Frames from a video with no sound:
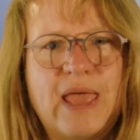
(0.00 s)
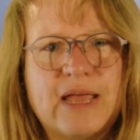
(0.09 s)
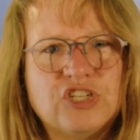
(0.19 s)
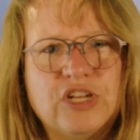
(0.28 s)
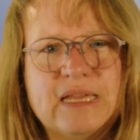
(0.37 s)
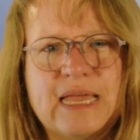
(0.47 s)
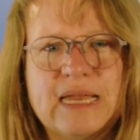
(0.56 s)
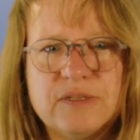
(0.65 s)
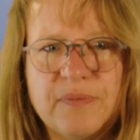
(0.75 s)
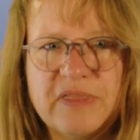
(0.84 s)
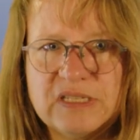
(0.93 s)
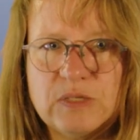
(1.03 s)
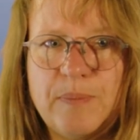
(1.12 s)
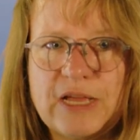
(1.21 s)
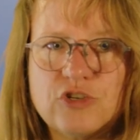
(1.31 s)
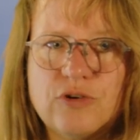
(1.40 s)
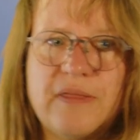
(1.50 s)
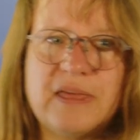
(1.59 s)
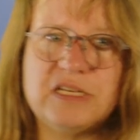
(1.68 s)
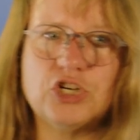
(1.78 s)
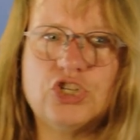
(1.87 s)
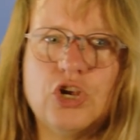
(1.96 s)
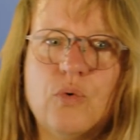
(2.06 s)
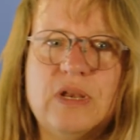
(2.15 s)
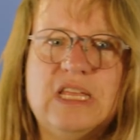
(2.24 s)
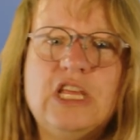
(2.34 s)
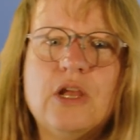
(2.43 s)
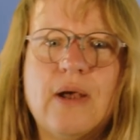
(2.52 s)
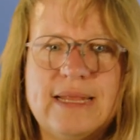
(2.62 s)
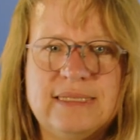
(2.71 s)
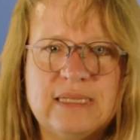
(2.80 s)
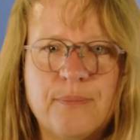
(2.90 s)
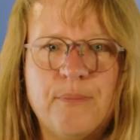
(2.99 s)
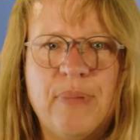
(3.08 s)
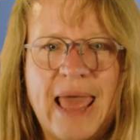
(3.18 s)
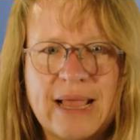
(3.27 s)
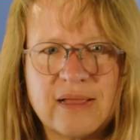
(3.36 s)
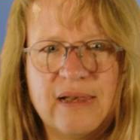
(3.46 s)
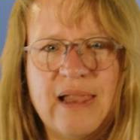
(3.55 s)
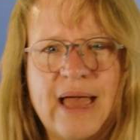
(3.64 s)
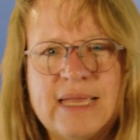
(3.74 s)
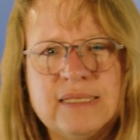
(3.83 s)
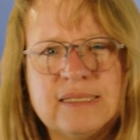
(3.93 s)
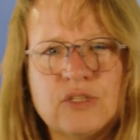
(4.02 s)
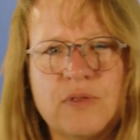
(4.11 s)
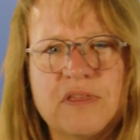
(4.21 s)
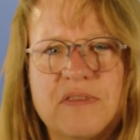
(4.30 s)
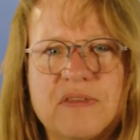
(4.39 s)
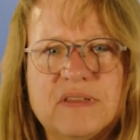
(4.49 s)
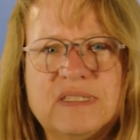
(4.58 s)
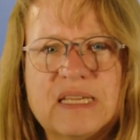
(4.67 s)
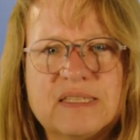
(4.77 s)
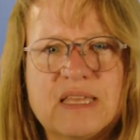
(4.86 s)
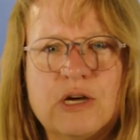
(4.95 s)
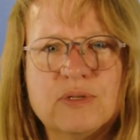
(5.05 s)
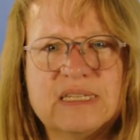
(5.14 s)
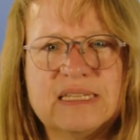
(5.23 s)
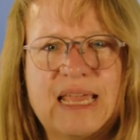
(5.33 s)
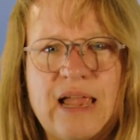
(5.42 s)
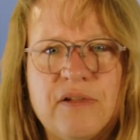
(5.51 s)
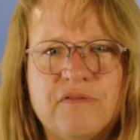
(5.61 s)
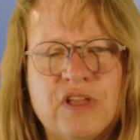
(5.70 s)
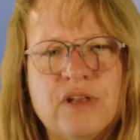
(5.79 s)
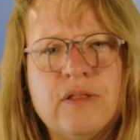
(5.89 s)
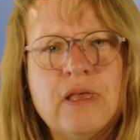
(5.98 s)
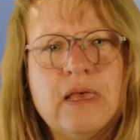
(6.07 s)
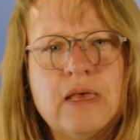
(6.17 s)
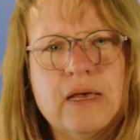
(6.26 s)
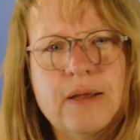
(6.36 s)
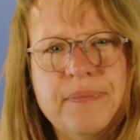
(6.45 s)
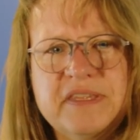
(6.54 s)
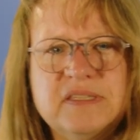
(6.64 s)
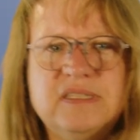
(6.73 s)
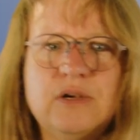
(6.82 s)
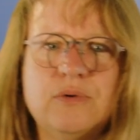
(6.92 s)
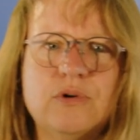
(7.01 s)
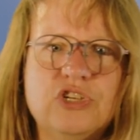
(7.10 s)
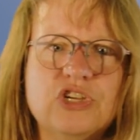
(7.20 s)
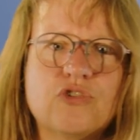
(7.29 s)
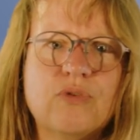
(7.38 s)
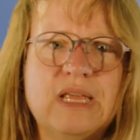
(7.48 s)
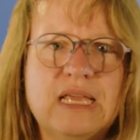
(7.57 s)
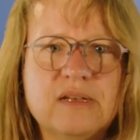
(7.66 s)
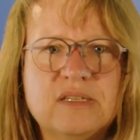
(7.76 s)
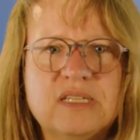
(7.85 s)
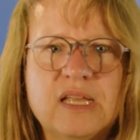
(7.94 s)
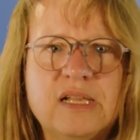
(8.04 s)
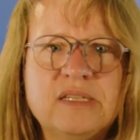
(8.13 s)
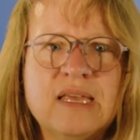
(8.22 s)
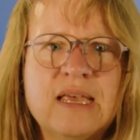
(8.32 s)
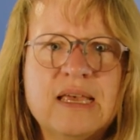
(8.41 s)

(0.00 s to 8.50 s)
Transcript: we actually get the spectra that are shown here as the black lines. So the 6000 Kelvin 0 degree tilt